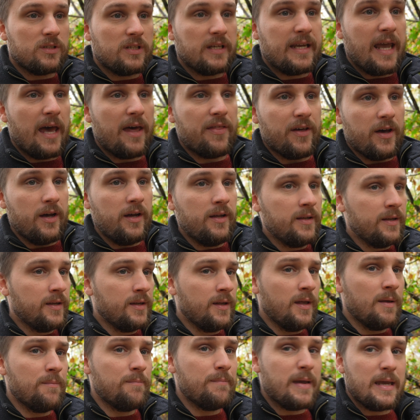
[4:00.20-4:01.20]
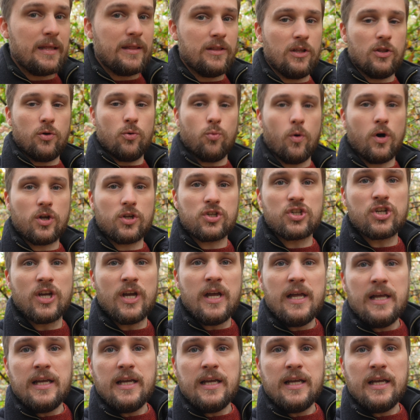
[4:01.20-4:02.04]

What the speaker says: together mean that the watch